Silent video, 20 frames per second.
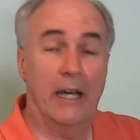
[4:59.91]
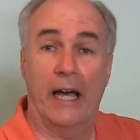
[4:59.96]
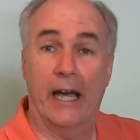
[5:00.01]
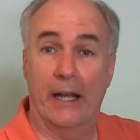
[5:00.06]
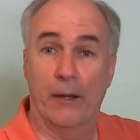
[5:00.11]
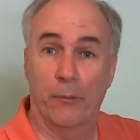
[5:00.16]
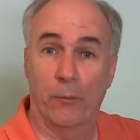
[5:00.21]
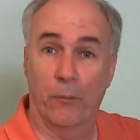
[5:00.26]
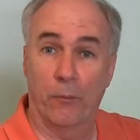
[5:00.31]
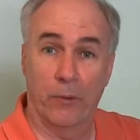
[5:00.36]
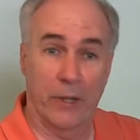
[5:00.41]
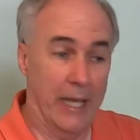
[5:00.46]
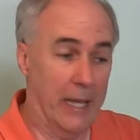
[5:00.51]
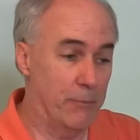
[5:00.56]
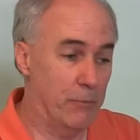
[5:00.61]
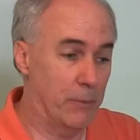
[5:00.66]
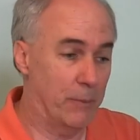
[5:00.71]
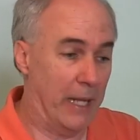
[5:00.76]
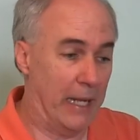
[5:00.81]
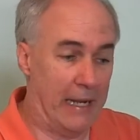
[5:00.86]
I
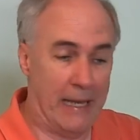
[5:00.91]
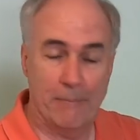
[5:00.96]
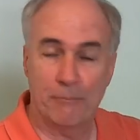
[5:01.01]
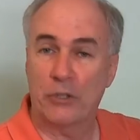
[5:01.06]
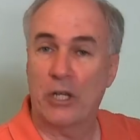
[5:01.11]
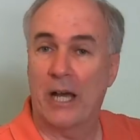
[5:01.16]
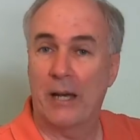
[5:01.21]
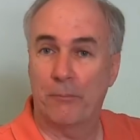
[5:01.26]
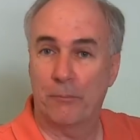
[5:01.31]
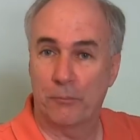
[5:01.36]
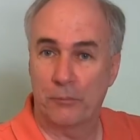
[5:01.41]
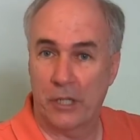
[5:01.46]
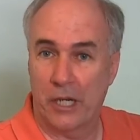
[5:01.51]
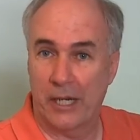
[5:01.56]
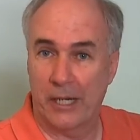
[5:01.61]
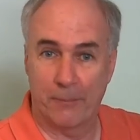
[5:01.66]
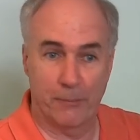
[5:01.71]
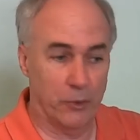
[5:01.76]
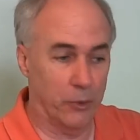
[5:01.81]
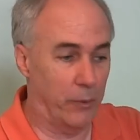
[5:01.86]
came to my laptop,
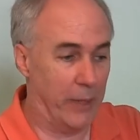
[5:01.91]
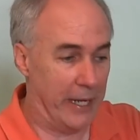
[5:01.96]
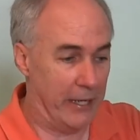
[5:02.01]
brought up the